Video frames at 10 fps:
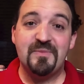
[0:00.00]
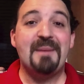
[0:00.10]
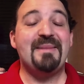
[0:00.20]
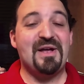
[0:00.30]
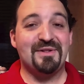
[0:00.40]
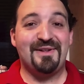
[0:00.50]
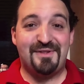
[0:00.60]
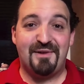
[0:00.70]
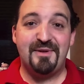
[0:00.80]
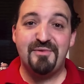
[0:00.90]
because the
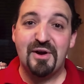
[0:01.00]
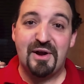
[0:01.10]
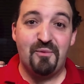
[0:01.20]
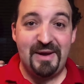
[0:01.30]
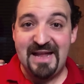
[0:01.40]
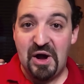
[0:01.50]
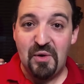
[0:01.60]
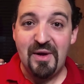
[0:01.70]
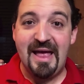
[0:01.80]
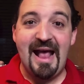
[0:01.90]
service worker, we
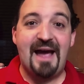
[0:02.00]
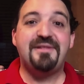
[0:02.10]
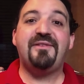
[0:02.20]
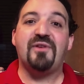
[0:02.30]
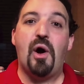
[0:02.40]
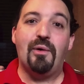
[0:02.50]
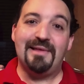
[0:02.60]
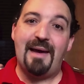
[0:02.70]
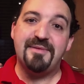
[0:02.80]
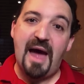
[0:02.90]
know, has its own
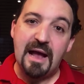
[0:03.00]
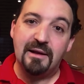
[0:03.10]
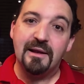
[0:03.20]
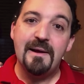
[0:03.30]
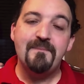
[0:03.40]
life cycle,